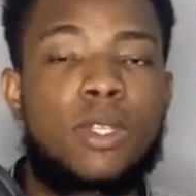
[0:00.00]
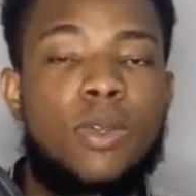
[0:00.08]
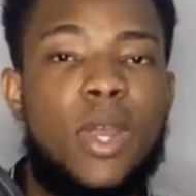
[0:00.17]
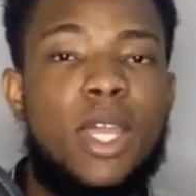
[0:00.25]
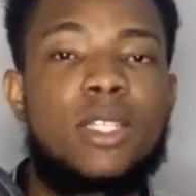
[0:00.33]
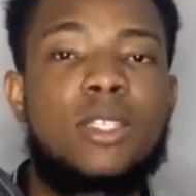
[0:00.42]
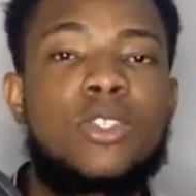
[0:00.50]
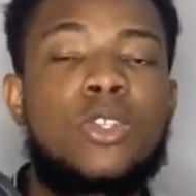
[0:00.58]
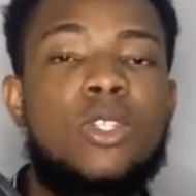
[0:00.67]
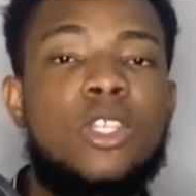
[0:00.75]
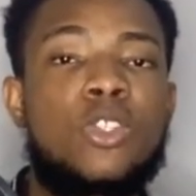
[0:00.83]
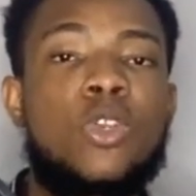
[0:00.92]
right? So
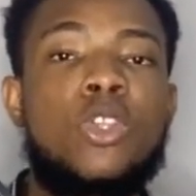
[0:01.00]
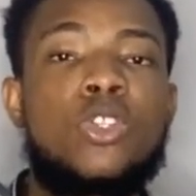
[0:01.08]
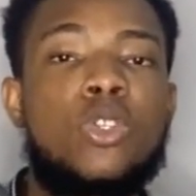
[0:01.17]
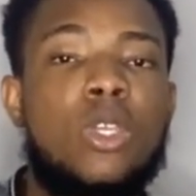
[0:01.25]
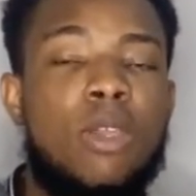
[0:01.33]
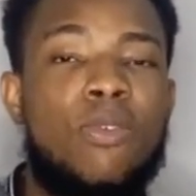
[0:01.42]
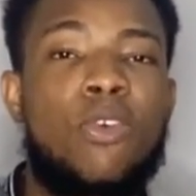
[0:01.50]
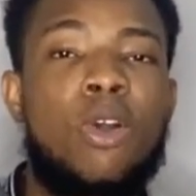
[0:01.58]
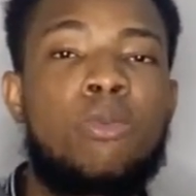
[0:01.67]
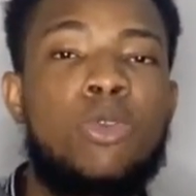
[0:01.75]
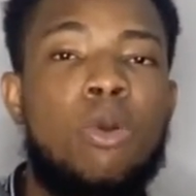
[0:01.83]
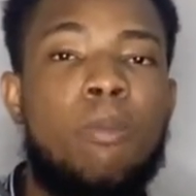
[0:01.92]
this is going to
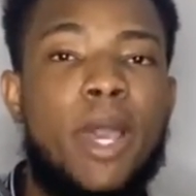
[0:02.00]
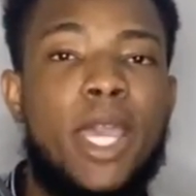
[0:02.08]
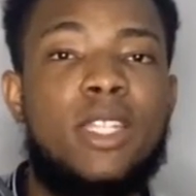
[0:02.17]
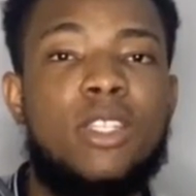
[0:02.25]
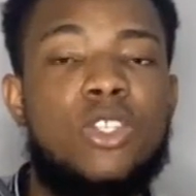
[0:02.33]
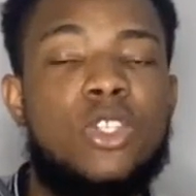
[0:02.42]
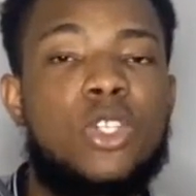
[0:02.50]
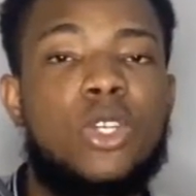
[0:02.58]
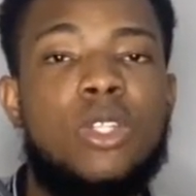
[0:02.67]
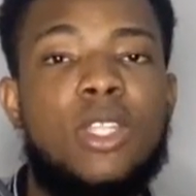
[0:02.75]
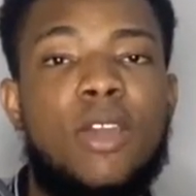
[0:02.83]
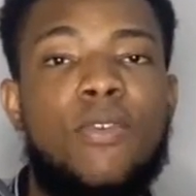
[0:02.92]
inform your buying
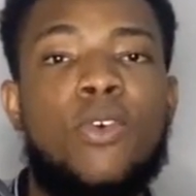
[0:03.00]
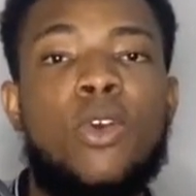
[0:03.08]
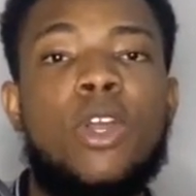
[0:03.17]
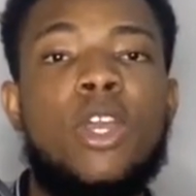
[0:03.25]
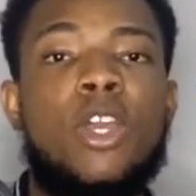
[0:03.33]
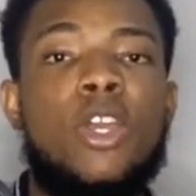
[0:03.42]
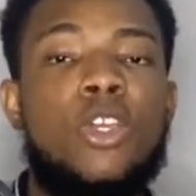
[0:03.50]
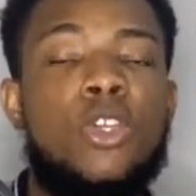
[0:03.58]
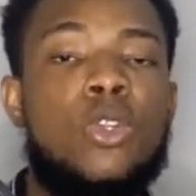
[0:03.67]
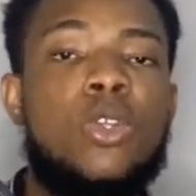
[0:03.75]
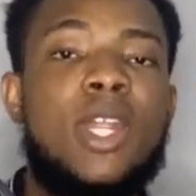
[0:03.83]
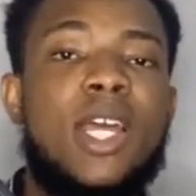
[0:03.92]
decision. Therefore,
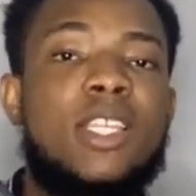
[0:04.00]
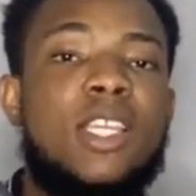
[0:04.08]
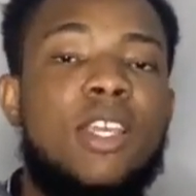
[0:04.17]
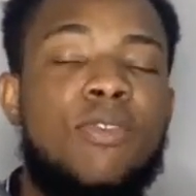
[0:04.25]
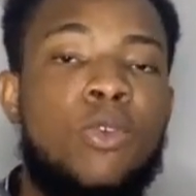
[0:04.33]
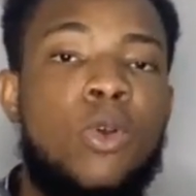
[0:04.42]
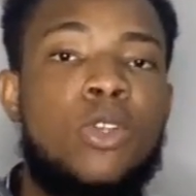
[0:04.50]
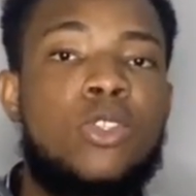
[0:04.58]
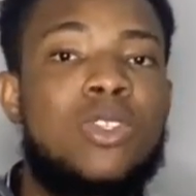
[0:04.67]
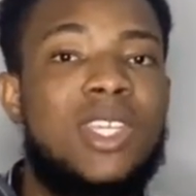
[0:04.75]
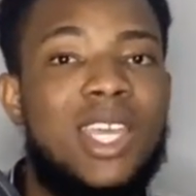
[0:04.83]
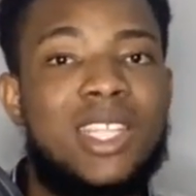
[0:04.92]
you know that if you want
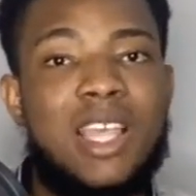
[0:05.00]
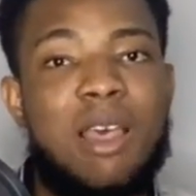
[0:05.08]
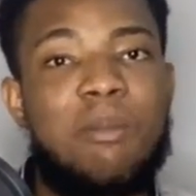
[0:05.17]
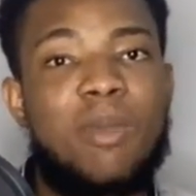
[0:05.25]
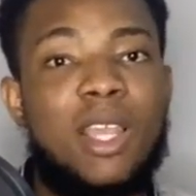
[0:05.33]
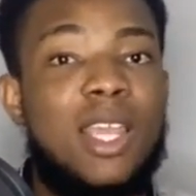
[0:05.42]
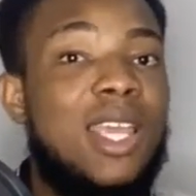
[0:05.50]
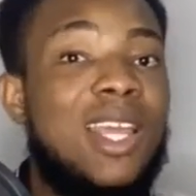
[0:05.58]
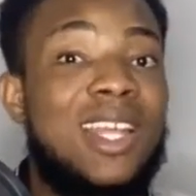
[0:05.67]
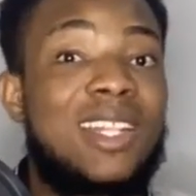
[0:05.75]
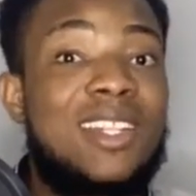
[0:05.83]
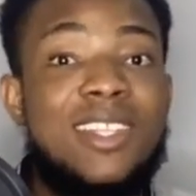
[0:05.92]
to get
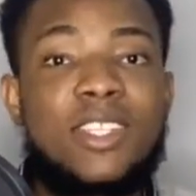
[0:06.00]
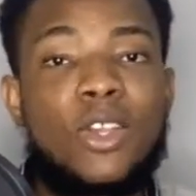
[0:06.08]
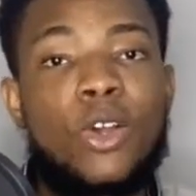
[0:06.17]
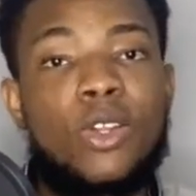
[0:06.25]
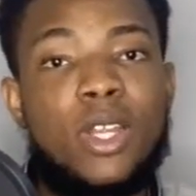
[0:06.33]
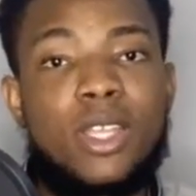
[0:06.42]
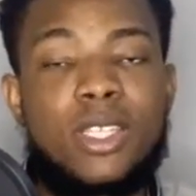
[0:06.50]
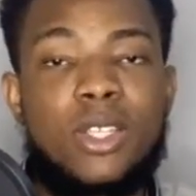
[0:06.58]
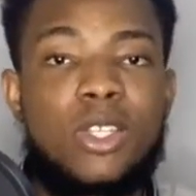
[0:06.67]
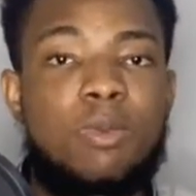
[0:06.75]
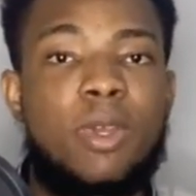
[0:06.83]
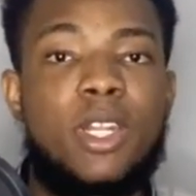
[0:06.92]
at least 100
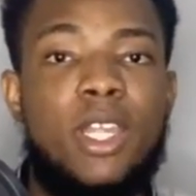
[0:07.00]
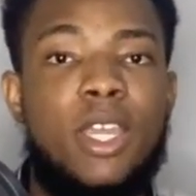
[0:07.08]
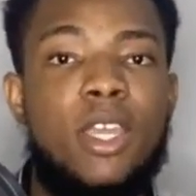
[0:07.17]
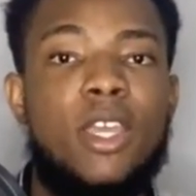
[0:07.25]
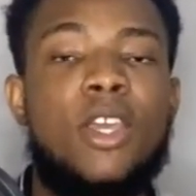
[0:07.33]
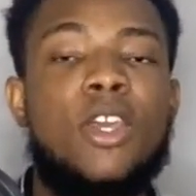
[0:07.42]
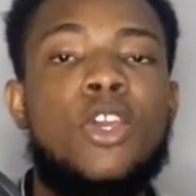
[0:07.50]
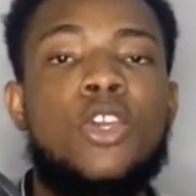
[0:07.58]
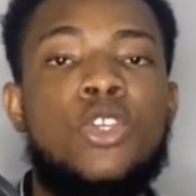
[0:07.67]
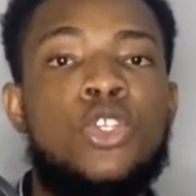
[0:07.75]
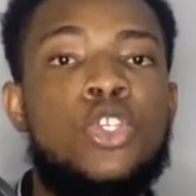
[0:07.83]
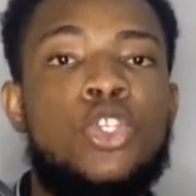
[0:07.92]
sales per day,
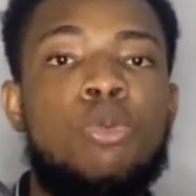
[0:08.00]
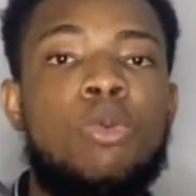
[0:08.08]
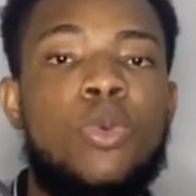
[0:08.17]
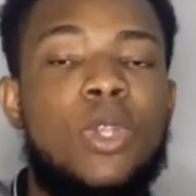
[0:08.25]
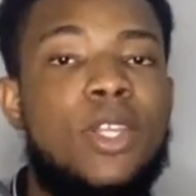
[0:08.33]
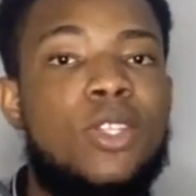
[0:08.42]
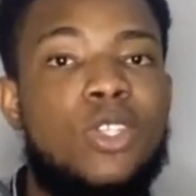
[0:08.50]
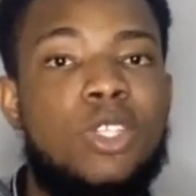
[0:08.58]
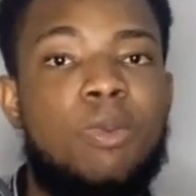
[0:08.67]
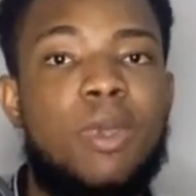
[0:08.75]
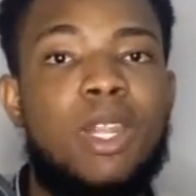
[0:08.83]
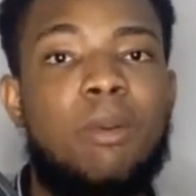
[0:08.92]
you should be willing to
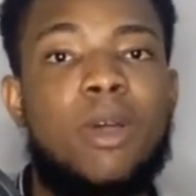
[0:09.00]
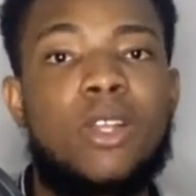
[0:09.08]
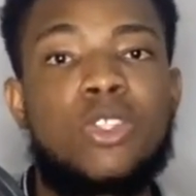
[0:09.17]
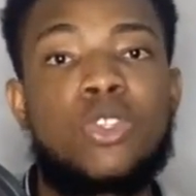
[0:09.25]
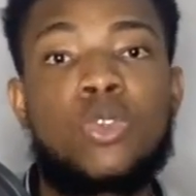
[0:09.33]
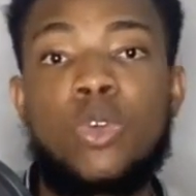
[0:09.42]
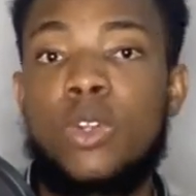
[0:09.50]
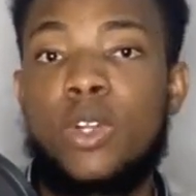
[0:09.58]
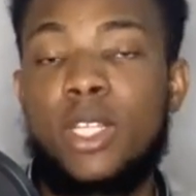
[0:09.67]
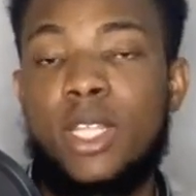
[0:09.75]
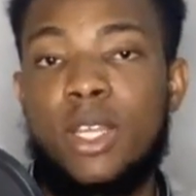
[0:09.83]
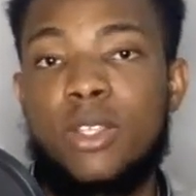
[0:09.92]
spend about
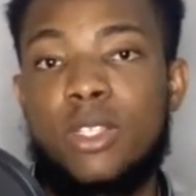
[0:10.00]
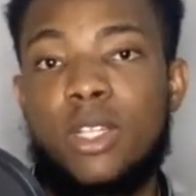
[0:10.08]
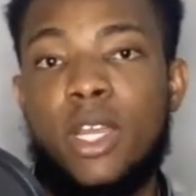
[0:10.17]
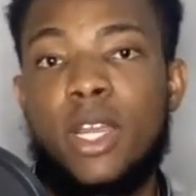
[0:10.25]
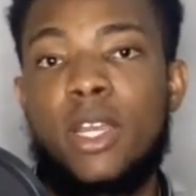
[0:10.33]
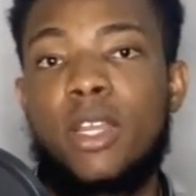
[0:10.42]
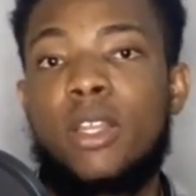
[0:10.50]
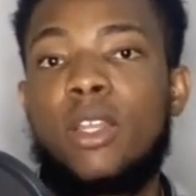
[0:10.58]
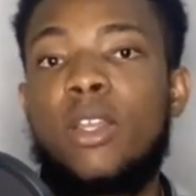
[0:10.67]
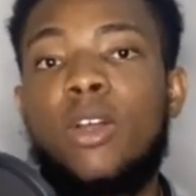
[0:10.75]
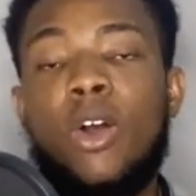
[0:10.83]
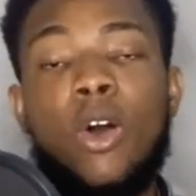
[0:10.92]
200,000 naira
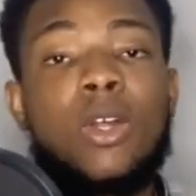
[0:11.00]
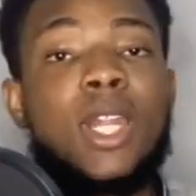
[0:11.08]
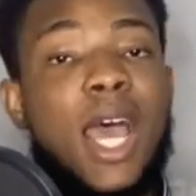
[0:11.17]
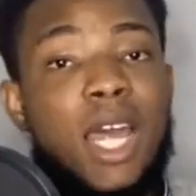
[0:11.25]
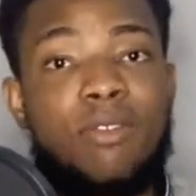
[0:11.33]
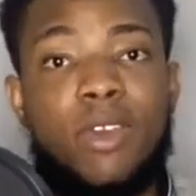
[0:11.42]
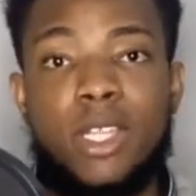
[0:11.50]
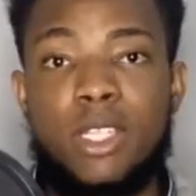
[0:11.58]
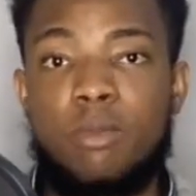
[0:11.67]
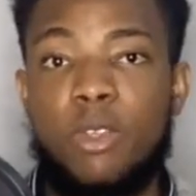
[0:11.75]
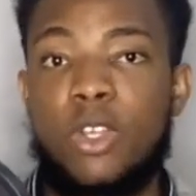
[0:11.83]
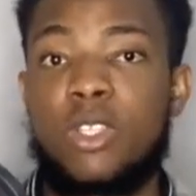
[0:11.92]
on adverts,
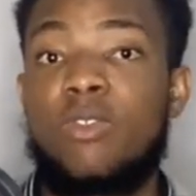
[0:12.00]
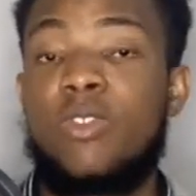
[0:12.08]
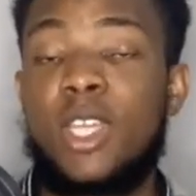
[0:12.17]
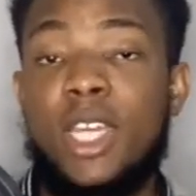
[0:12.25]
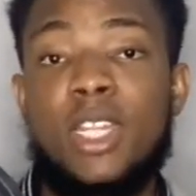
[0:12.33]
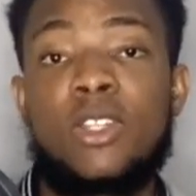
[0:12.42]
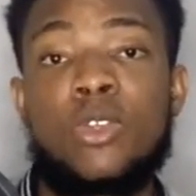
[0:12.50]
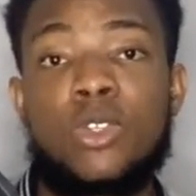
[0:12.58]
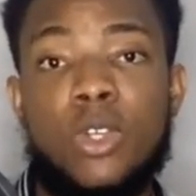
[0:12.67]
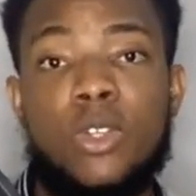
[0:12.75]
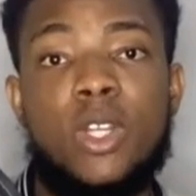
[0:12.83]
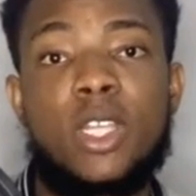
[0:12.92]
because if you get those
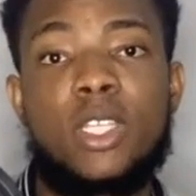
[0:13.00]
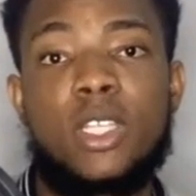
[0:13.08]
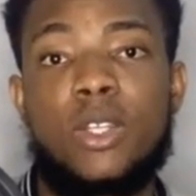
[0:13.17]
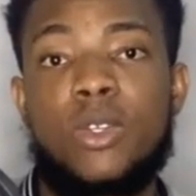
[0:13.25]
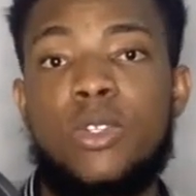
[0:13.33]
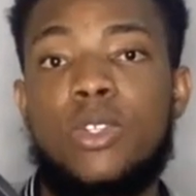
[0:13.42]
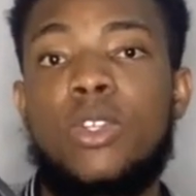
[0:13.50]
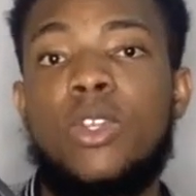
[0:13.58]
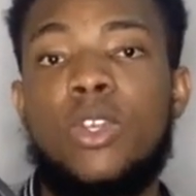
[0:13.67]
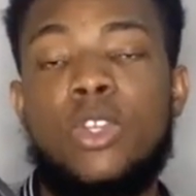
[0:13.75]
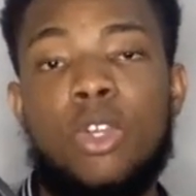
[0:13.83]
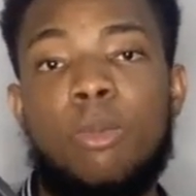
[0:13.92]
100 sales,
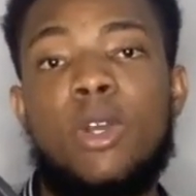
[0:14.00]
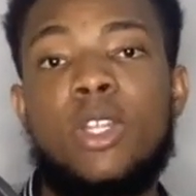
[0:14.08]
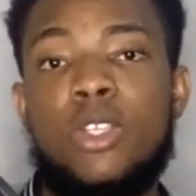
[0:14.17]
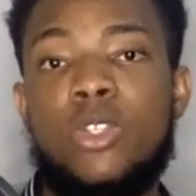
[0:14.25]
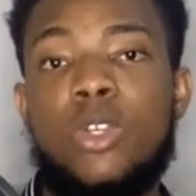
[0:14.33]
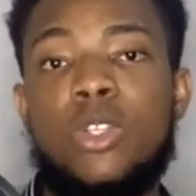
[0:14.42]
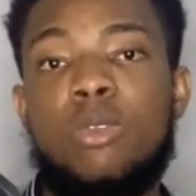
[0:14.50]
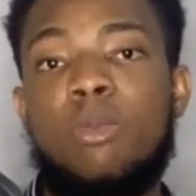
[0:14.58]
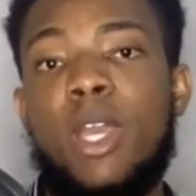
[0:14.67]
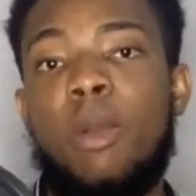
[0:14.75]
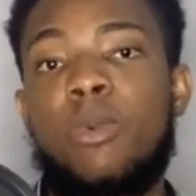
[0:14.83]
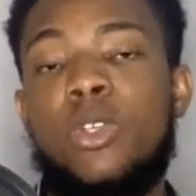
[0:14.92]
your money is going to be
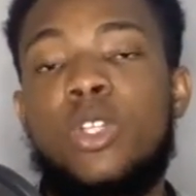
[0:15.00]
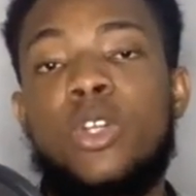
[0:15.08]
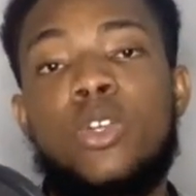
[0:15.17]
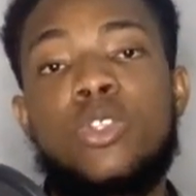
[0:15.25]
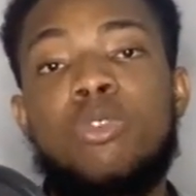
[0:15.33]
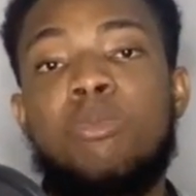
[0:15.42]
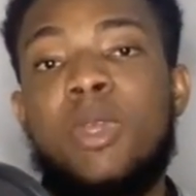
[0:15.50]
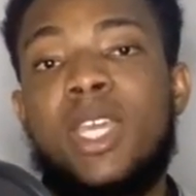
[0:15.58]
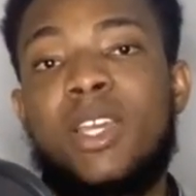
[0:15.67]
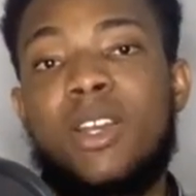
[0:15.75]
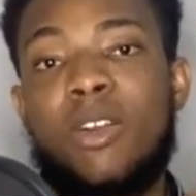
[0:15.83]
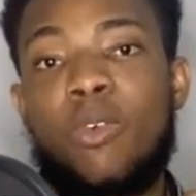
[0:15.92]
how much? You're going to
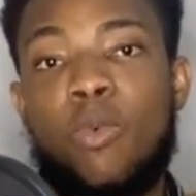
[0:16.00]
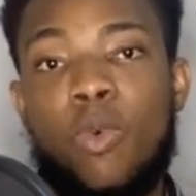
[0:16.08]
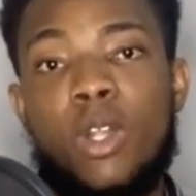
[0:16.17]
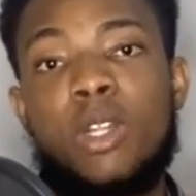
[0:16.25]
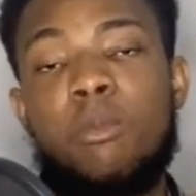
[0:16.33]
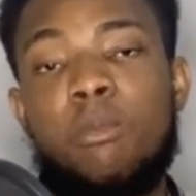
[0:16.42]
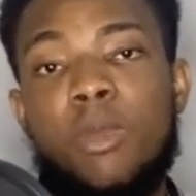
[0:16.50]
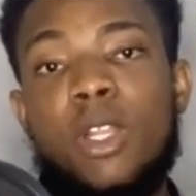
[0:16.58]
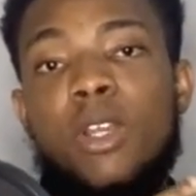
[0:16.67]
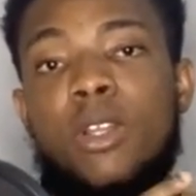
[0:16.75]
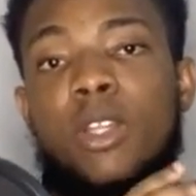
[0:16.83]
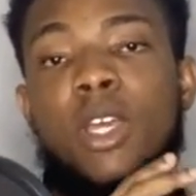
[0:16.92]
make 1
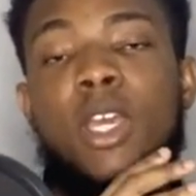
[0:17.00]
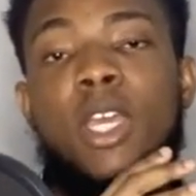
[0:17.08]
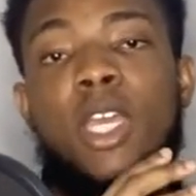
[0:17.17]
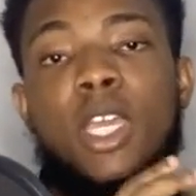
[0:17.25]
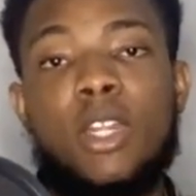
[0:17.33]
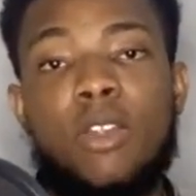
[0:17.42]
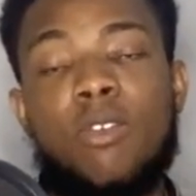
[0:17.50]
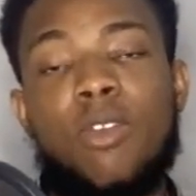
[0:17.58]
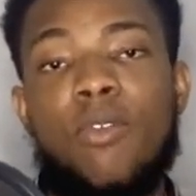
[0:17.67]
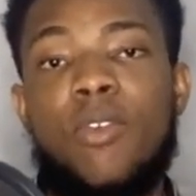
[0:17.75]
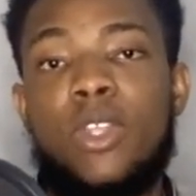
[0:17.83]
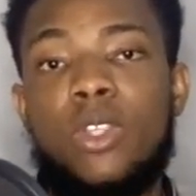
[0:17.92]
million in
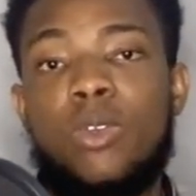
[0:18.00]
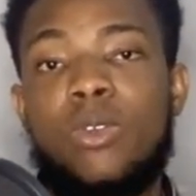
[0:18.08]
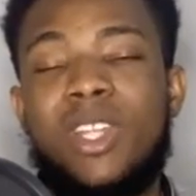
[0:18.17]
revenue.